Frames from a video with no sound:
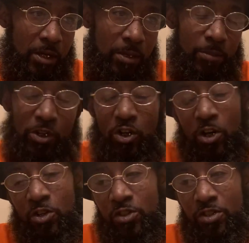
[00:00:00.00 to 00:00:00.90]

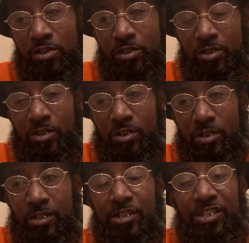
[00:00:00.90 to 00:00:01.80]
Because
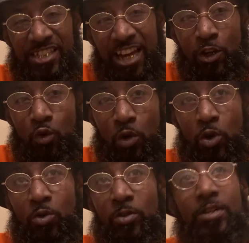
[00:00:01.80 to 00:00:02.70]
shadow
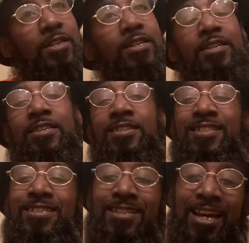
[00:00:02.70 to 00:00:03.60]
work is
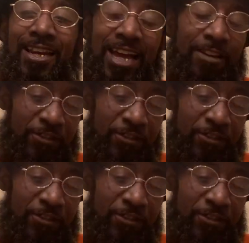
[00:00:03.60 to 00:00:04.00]
just like life